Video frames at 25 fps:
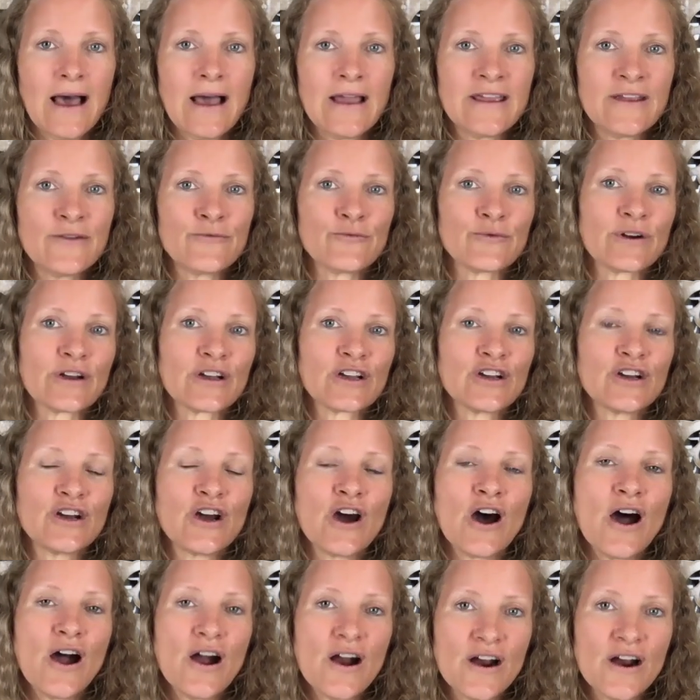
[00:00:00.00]
in
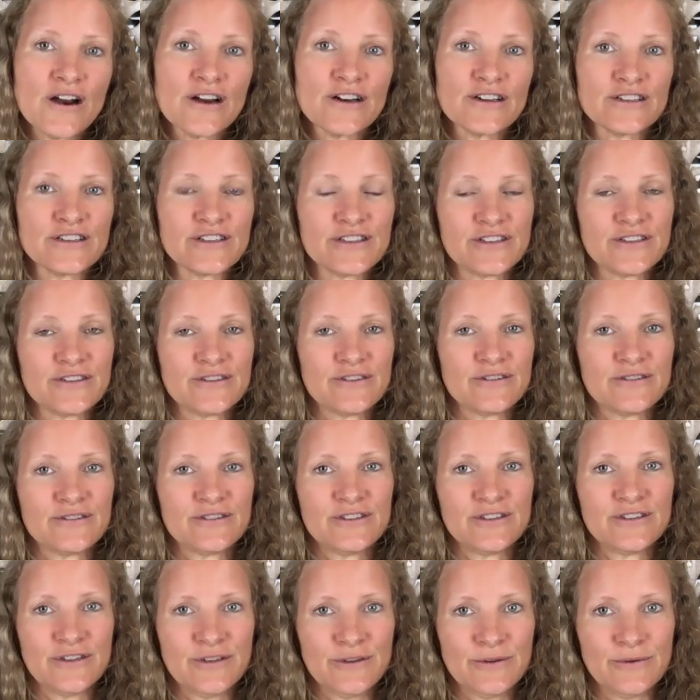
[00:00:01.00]
regards
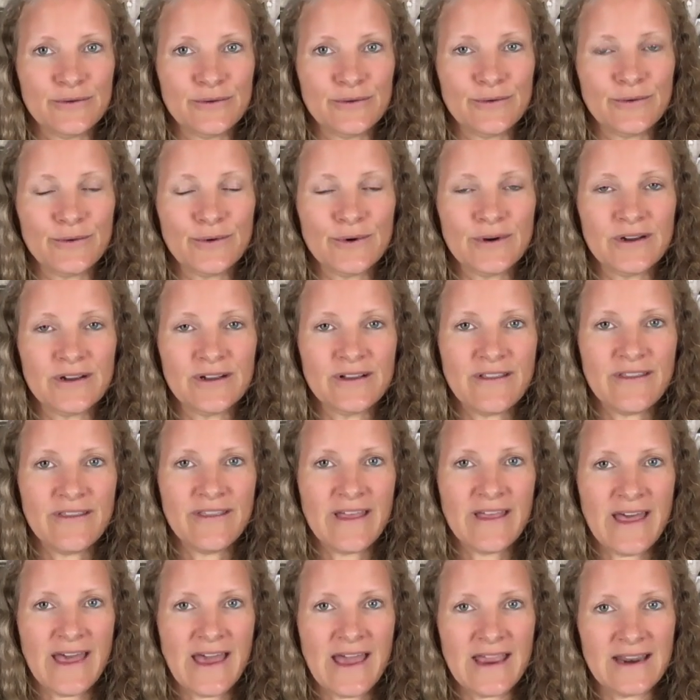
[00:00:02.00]
to
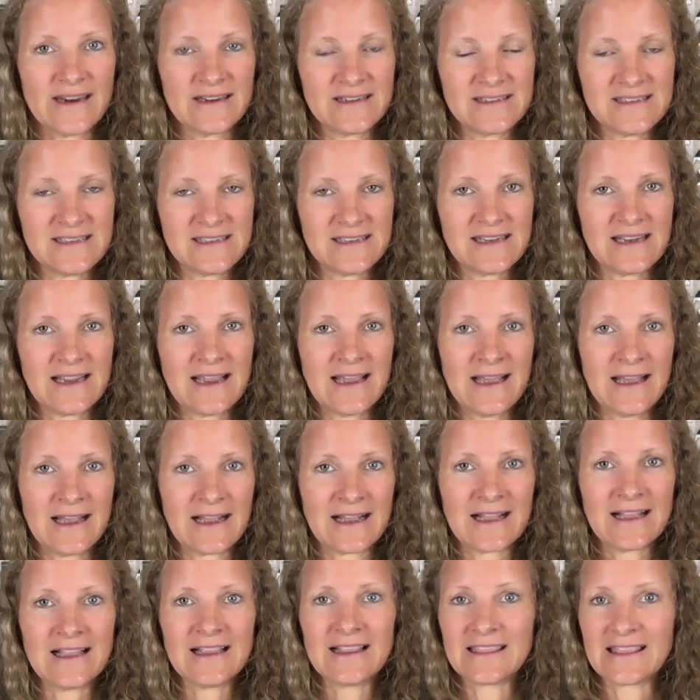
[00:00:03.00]
that
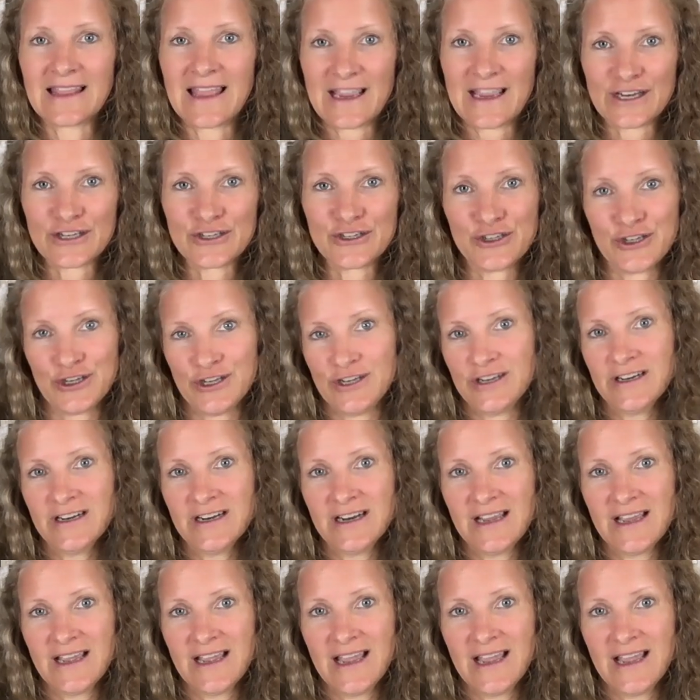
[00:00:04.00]
collection